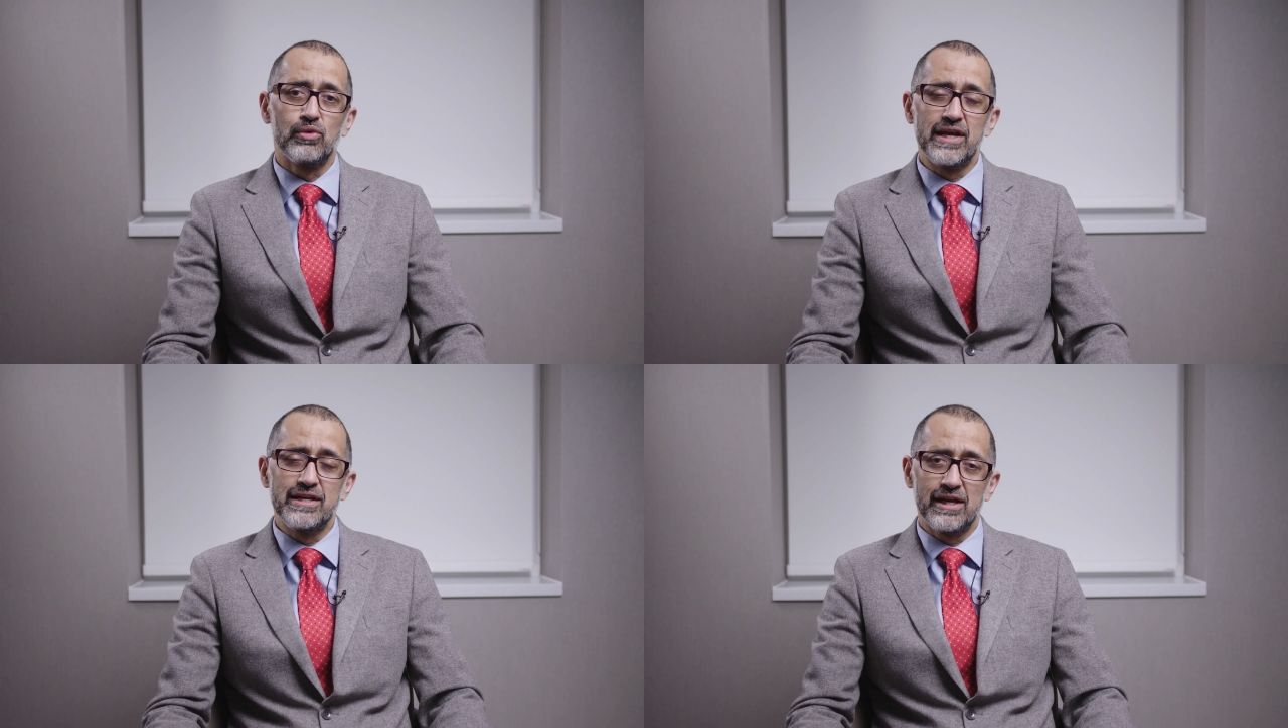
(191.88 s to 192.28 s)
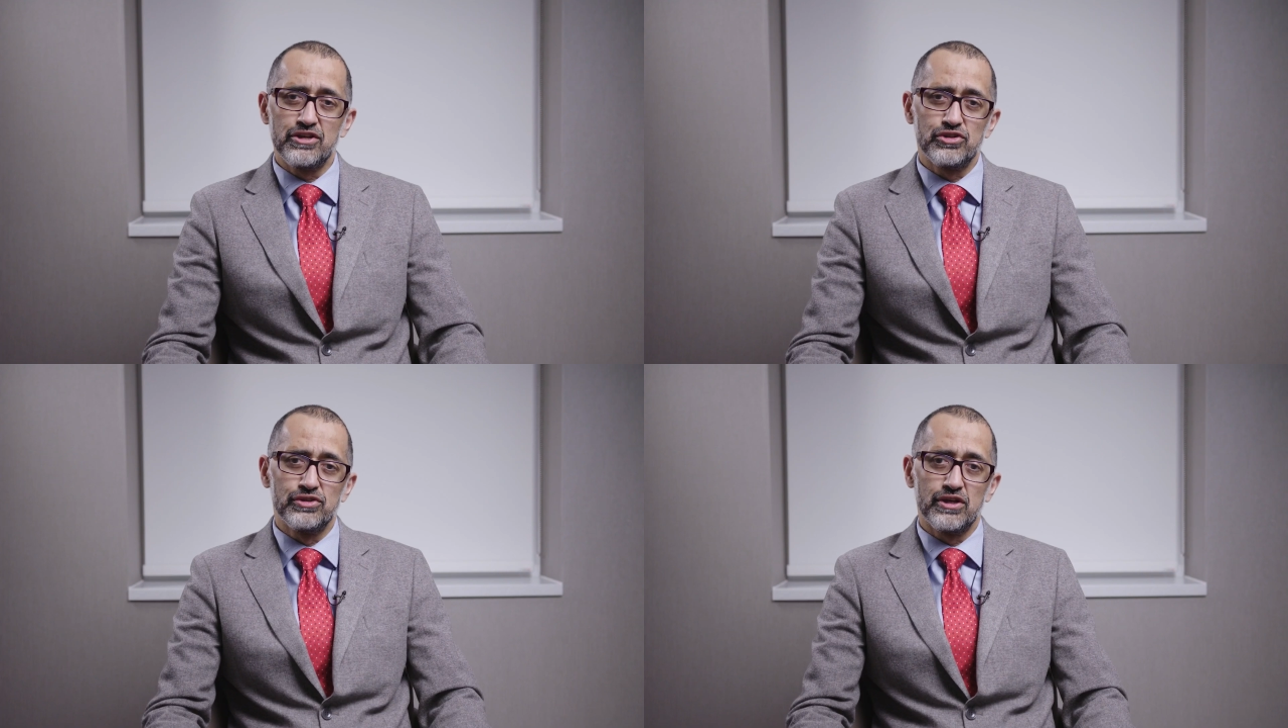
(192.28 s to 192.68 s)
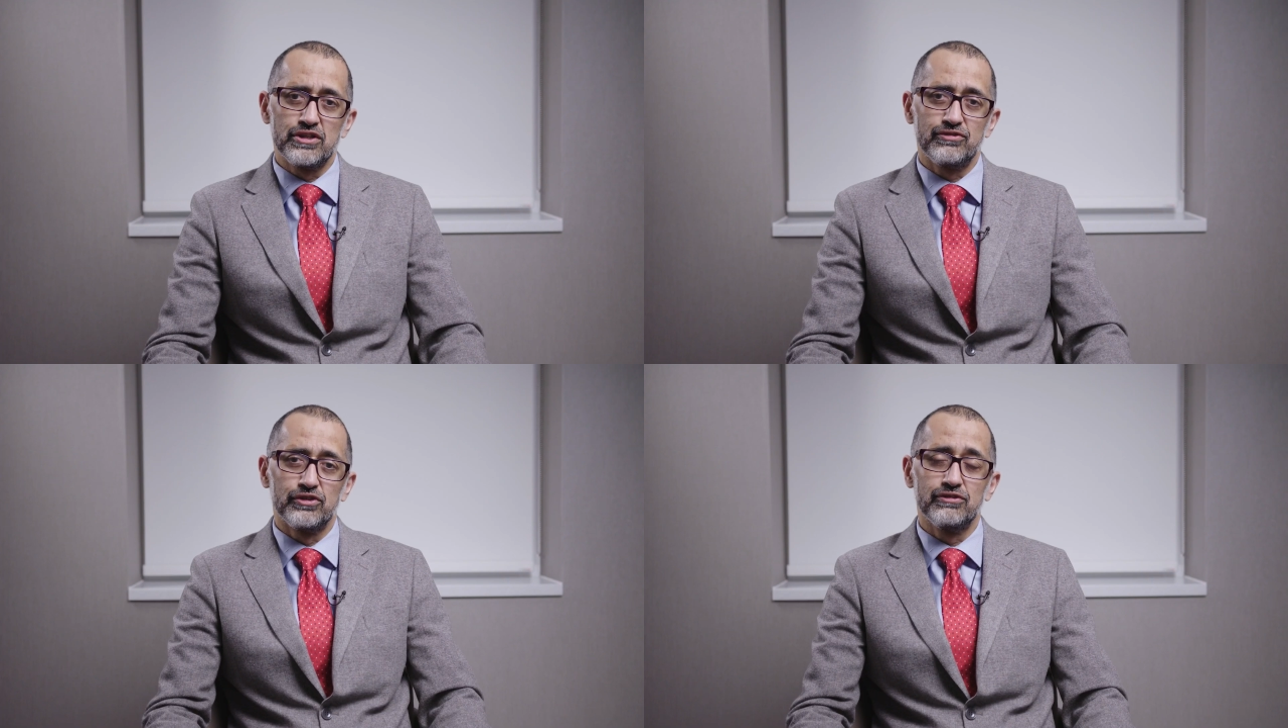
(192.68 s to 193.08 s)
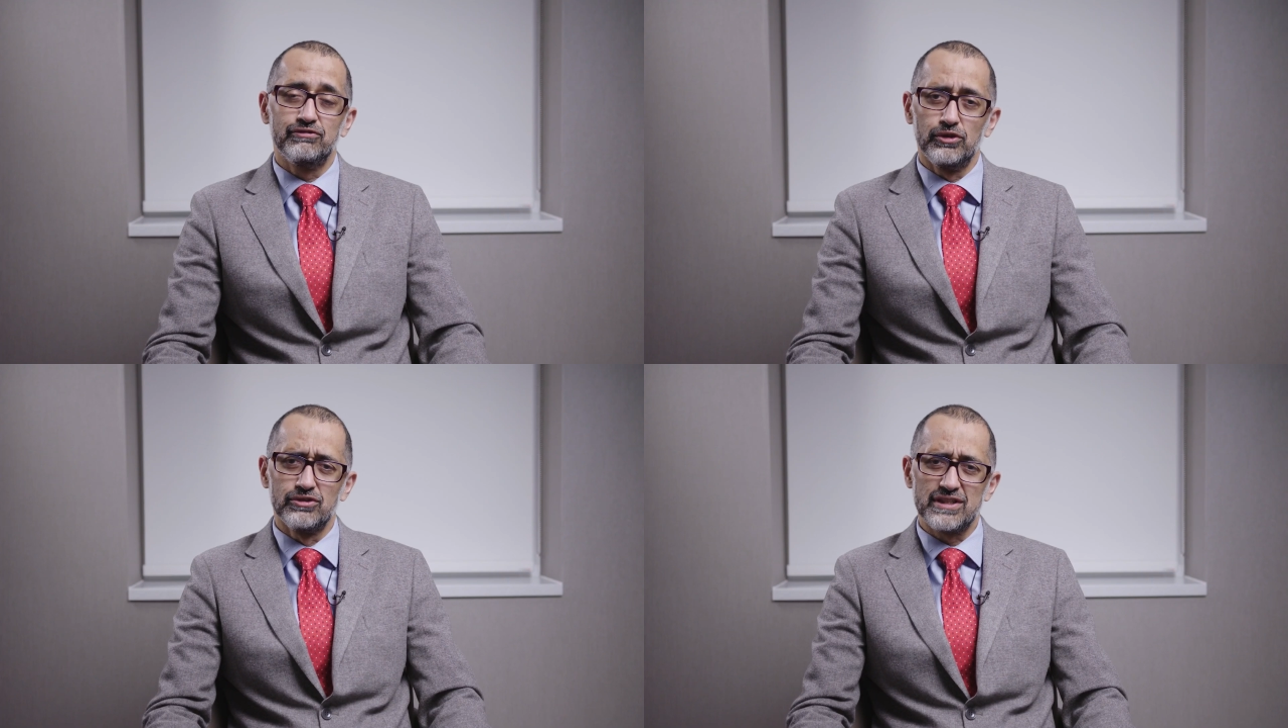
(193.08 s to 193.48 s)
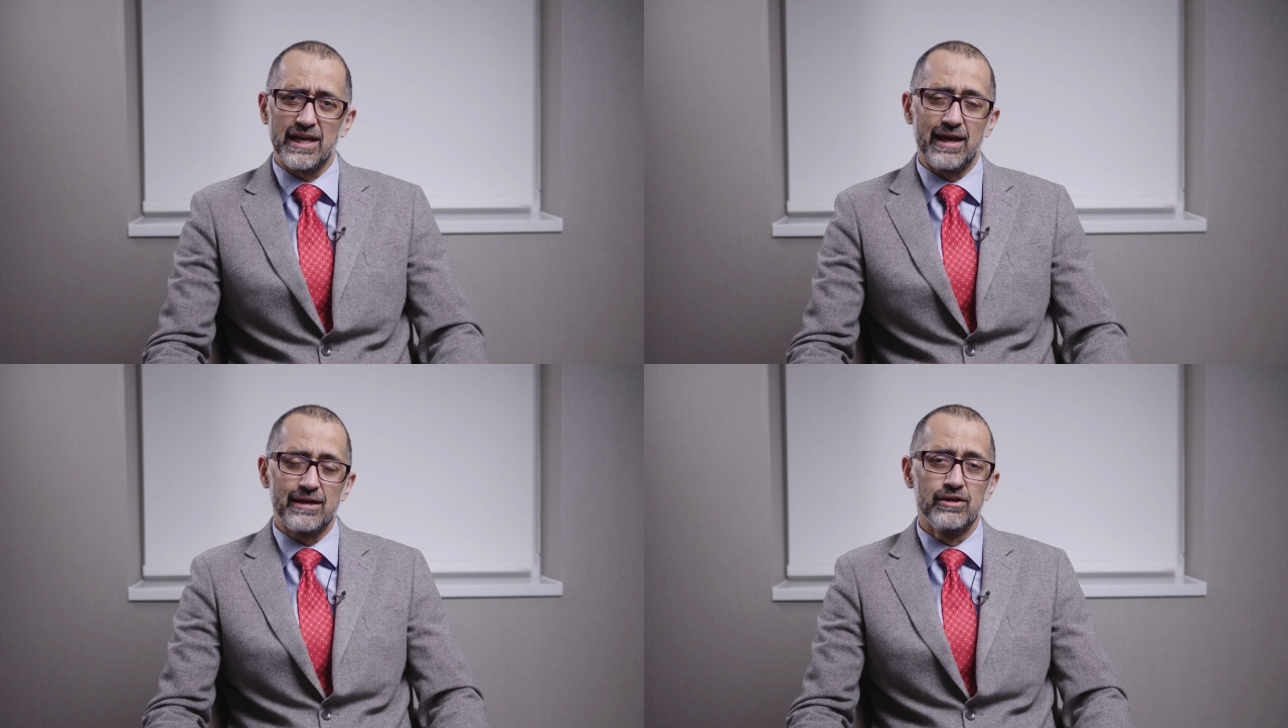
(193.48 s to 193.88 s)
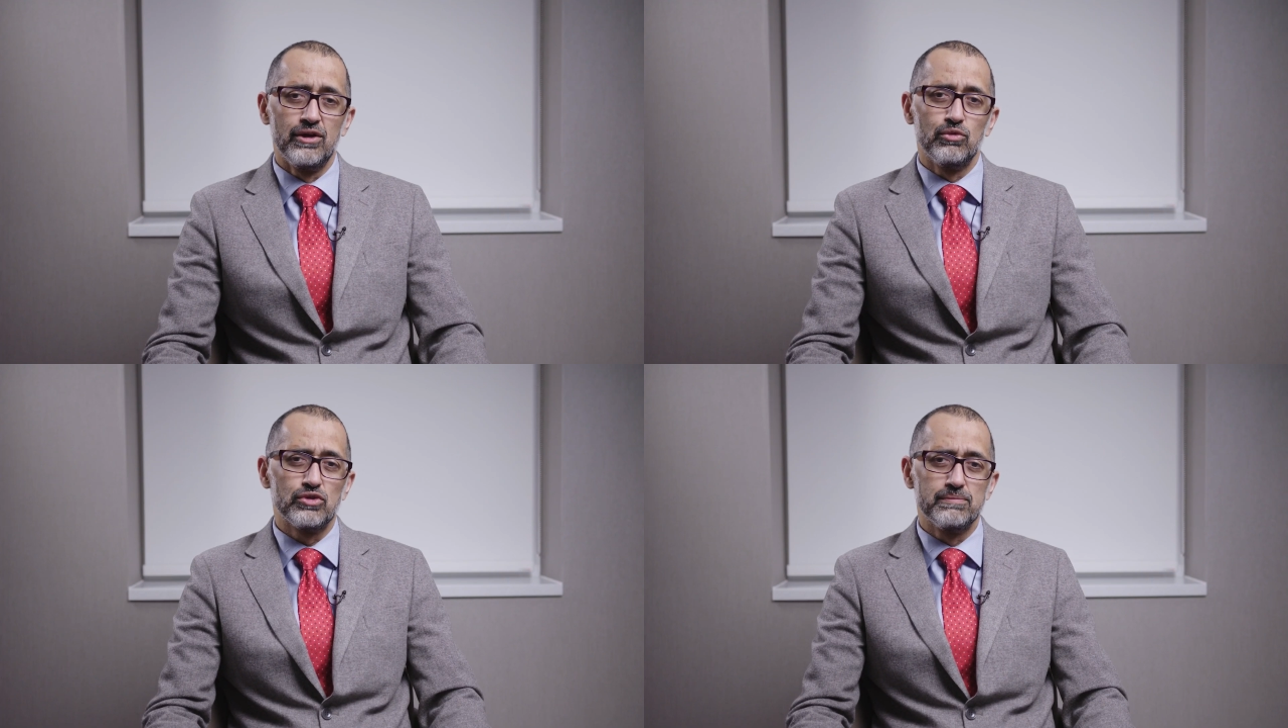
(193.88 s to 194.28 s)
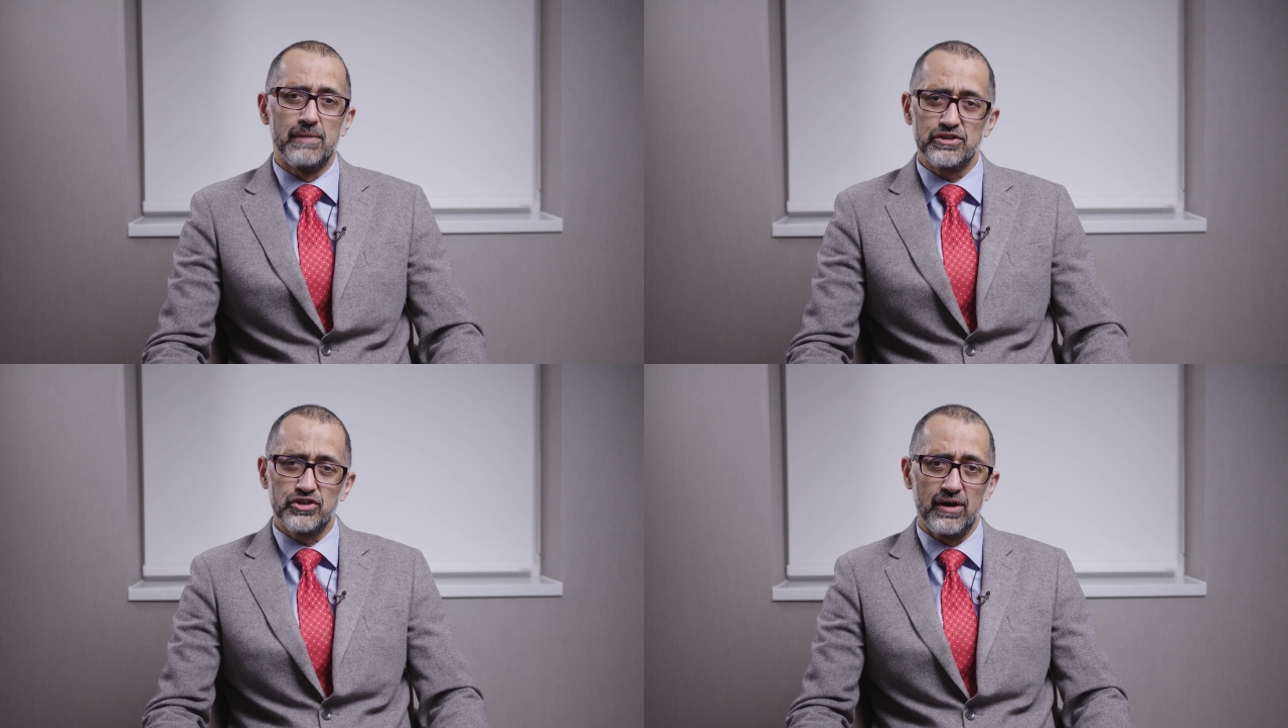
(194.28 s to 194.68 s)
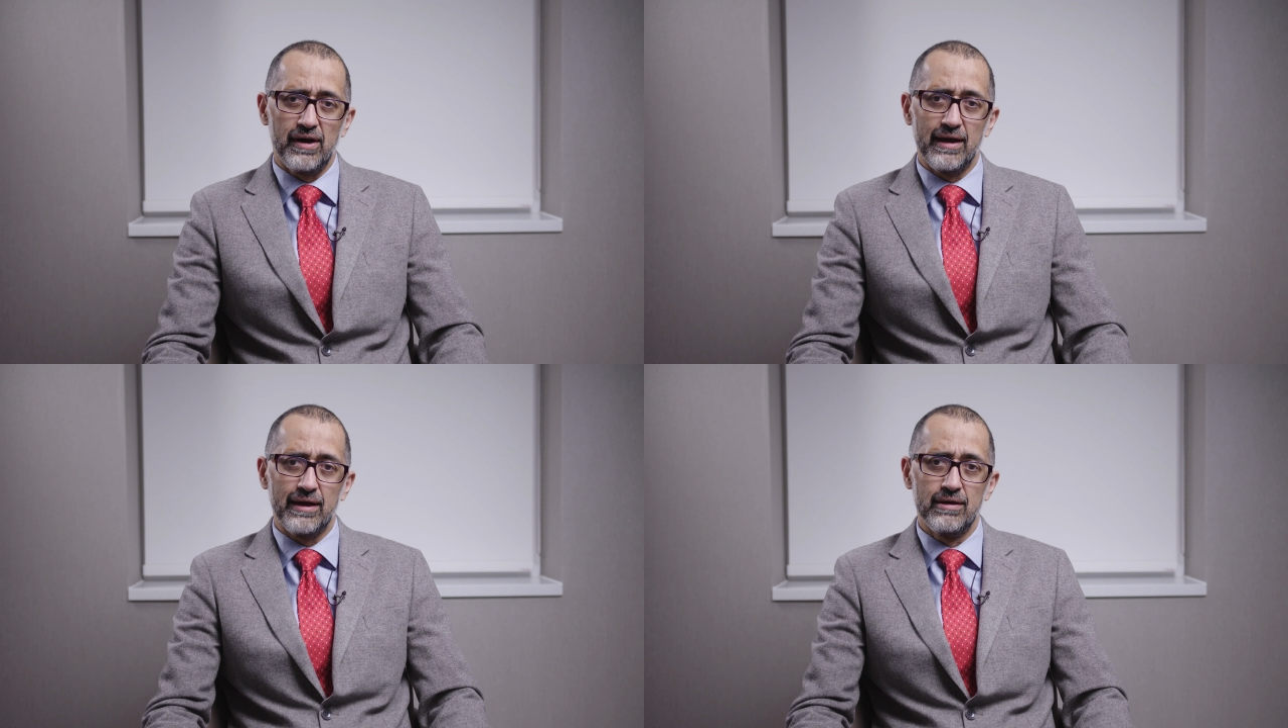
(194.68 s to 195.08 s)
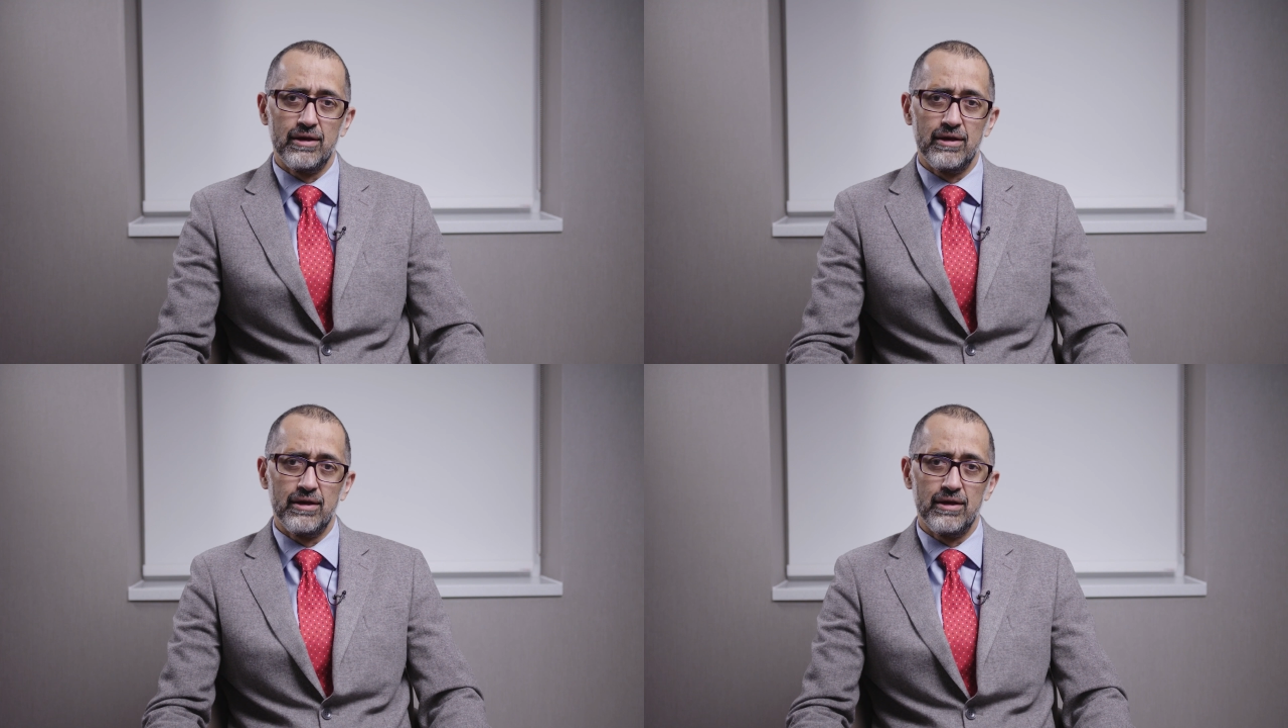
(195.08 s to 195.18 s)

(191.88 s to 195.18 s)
radiation dose for the full scan was much higher.